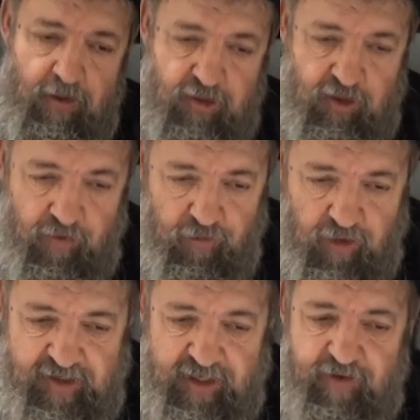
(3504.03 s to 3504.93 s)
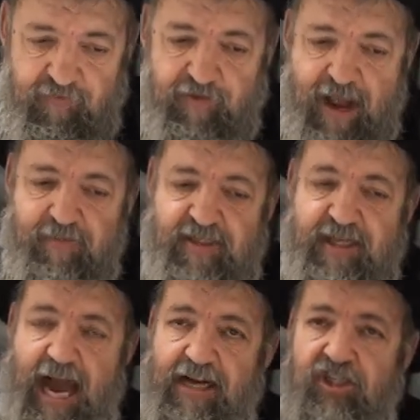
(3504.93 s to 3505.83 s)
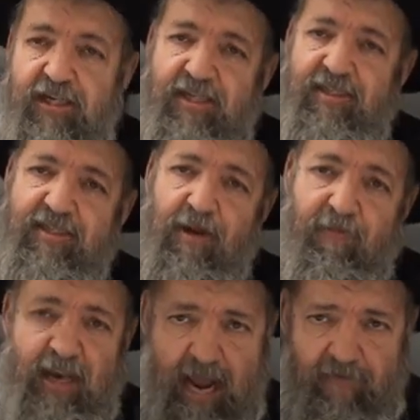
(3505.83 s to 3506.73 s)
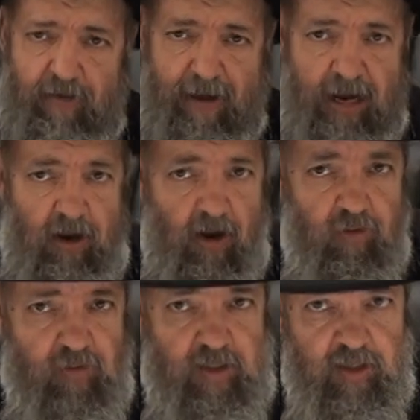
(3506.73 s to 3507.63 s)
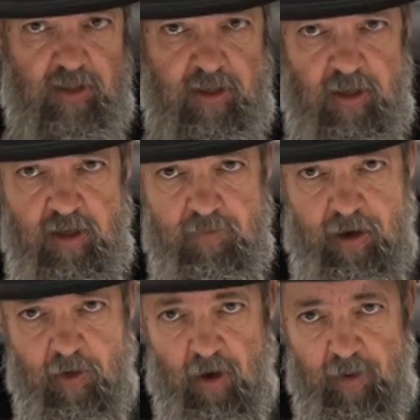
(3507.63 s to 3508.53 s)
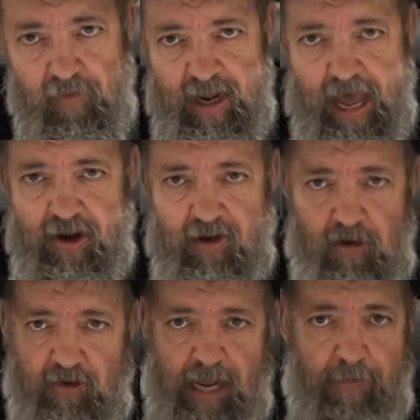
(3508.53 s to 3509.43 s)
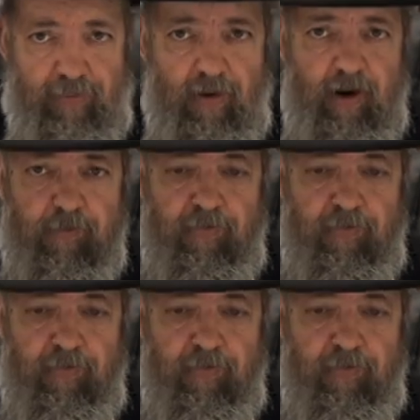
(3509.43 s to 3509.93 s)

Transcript: So, of course, the famous Kasha, this is something that everybody knows, but I want to bring out a contemporary